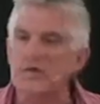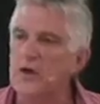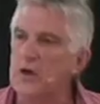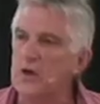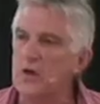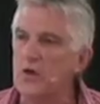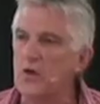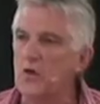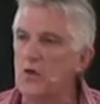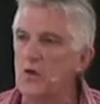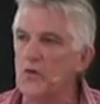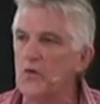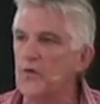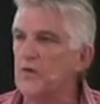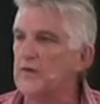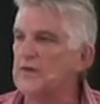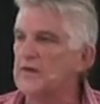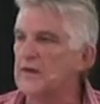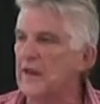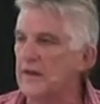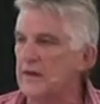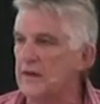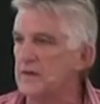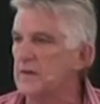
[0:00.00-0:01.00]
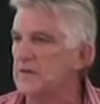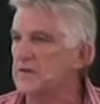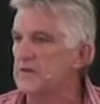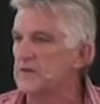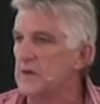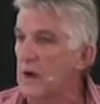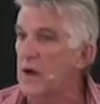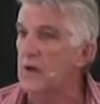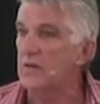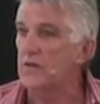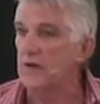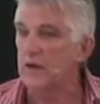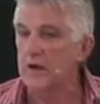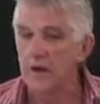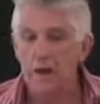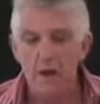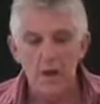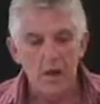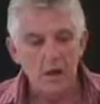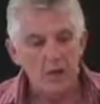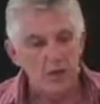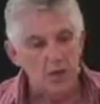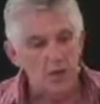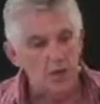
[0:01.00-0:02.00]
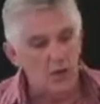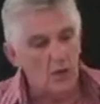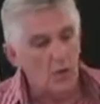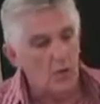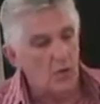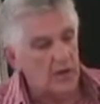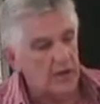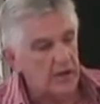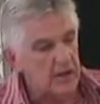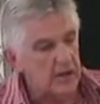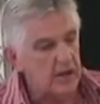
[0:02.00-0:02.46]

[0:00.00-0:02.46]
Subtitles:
So the author is letting us know that, you know what,